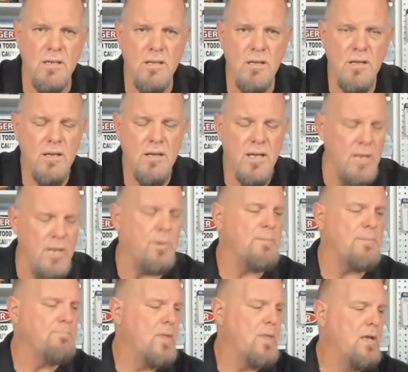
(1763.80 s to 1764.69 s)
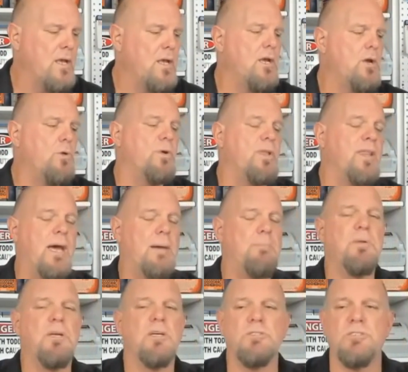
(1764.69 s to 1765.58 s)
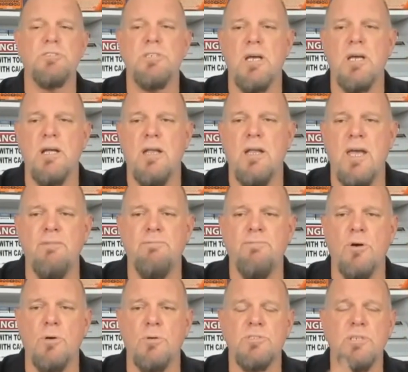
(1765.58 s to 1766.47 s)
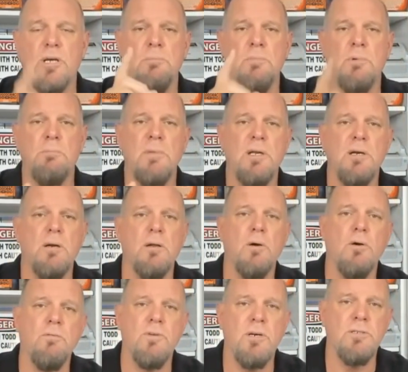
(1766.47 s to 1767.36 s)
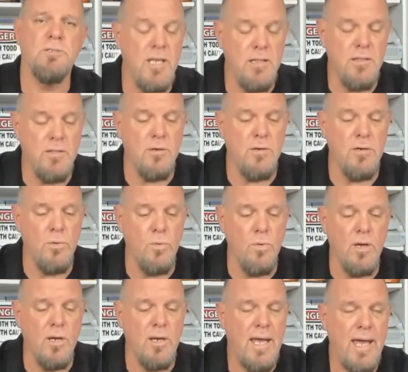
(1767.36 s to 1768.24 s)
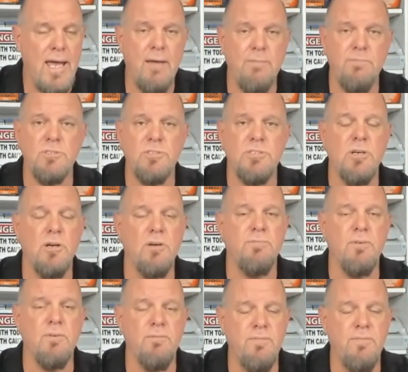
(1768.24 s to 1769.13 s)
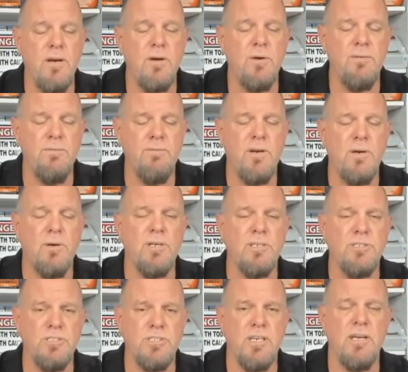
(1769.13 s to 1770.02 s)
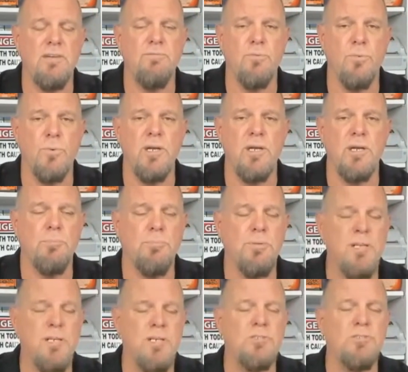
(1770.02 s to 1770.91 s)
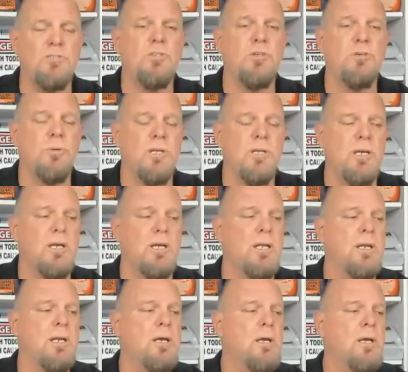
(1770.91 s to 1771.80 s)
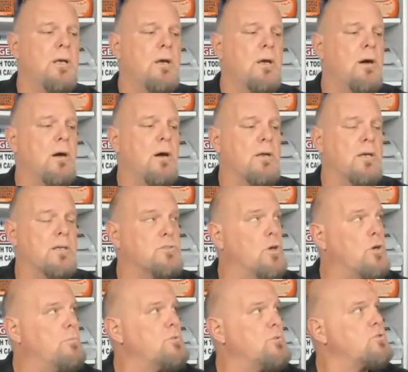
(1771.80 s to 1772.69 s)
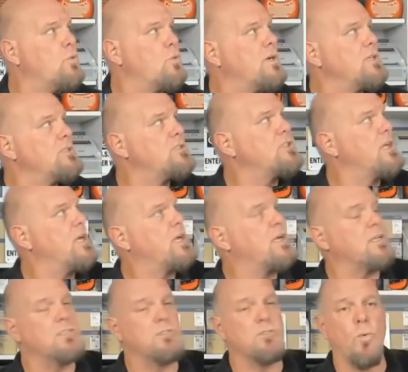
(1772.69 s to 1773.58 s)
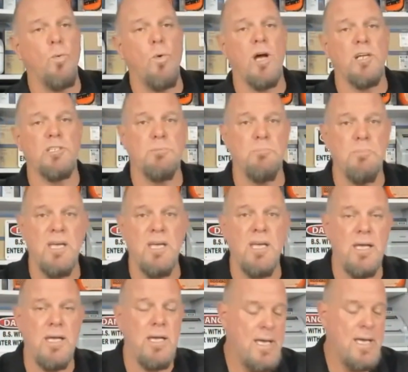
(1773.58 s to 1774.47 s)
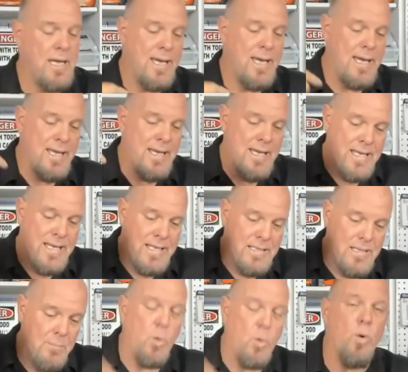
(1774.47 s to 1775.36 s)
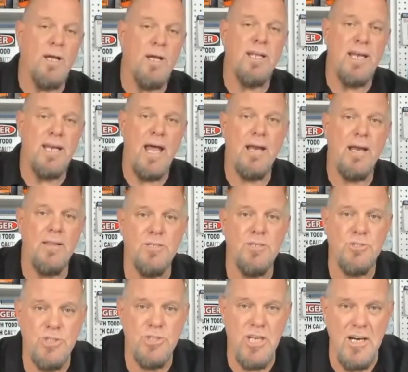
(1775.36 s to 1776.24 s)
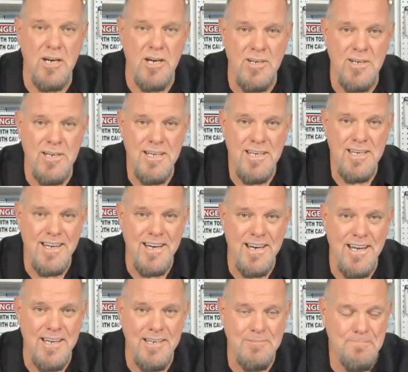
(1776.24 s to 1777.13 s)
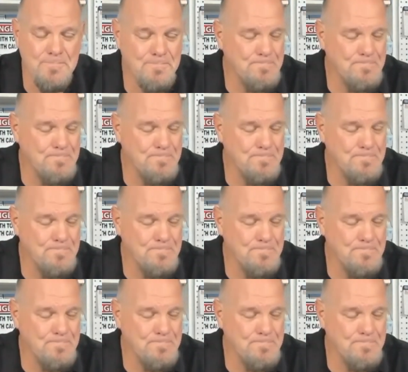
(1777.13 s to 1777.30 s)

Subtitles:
Anyway, with that being said, hey folks, I'm a minute over. It's 10:31. Have yourself a very, very safe week. Please tune in on October 22nd to watch me, number one, get out of this chair. All right.